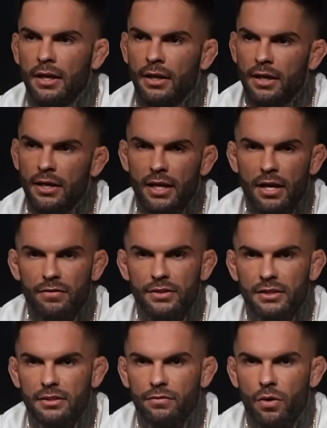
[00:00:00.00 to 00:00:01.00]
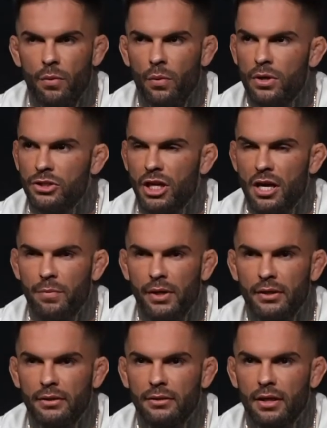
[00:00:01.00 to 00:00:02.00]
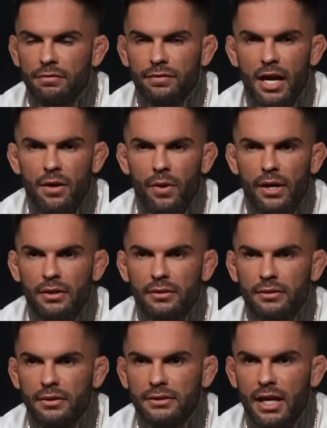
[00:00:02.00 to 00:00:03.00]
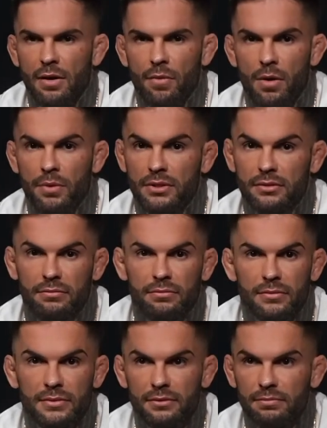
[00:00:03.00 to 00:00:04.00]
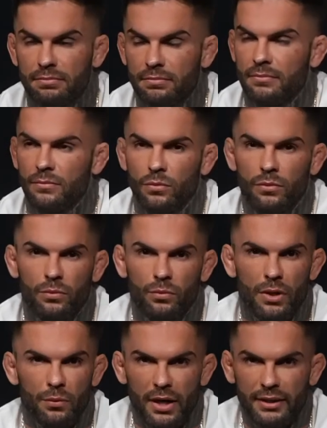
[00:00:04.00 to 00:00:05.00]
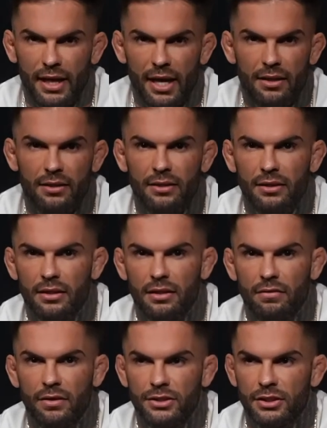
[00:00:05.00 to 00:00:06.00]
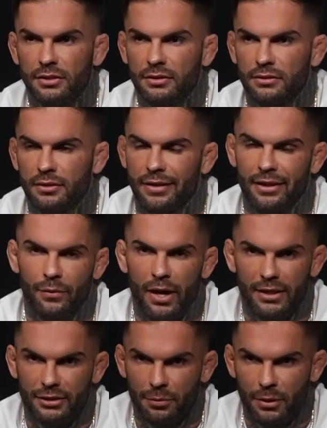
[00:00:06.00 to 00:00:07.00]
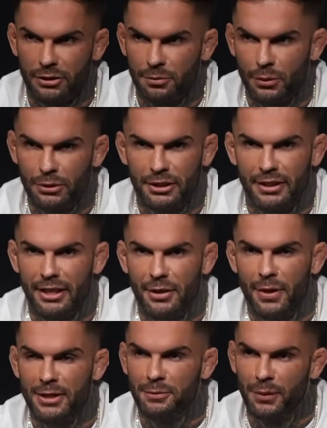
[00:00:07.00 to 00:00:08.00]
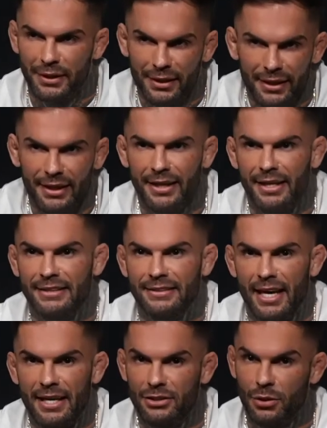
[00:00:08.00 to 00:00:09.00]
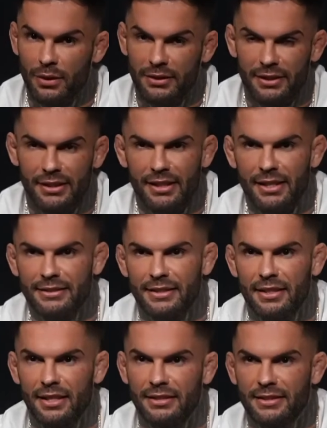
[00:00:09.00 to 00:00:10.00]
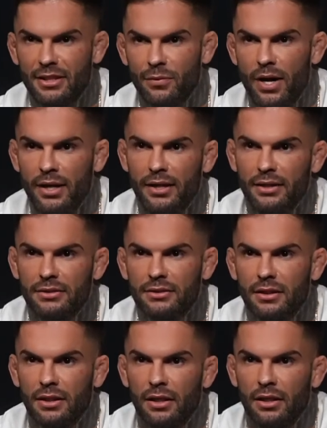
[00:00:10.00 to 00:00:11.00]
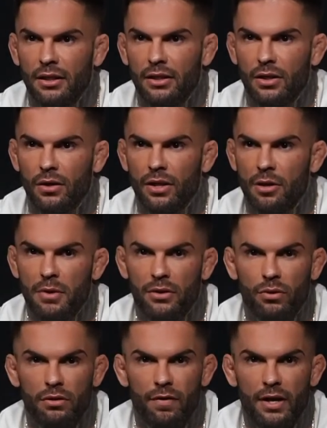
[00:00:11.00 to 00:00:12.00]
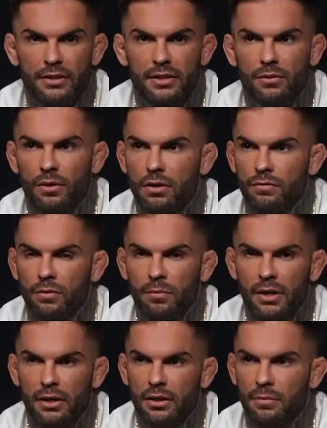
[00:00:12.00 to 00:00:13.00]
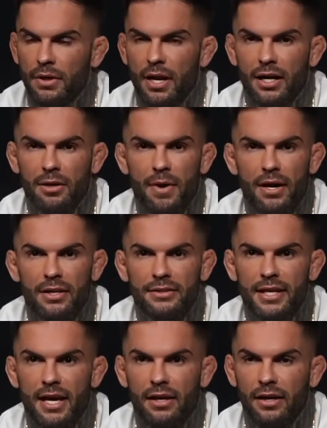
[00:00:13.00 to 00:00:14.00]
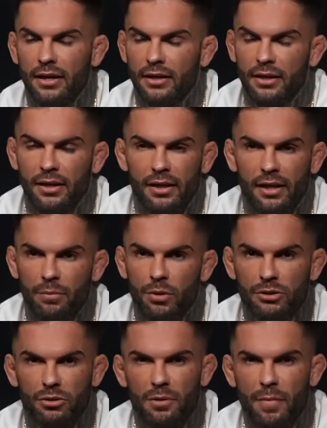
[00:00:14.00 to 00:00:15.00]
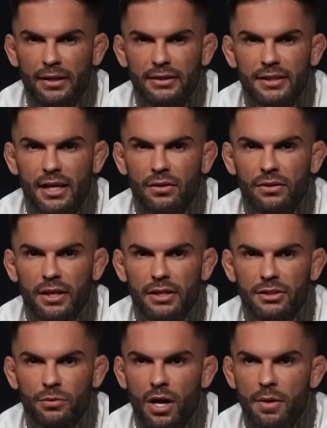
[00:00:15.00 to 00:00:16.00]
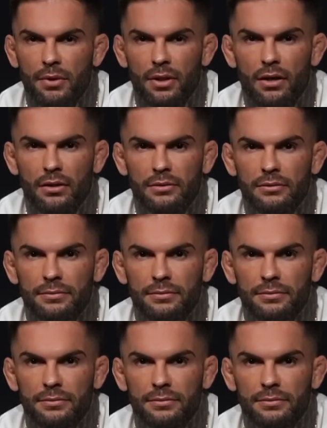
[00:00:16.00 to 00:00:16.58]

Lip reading: Yeah, Deiveson's a former world champion at flyweight. He's came up. He's, what, ranked eighth in the division? I think rankings are a bunch of bullshit anyways, but he's eighth, so he's in the rankings. You know, that'd be three fights in a row for me. I'm going to knock him out on Saturday. It puts me right back to title contention where I belong.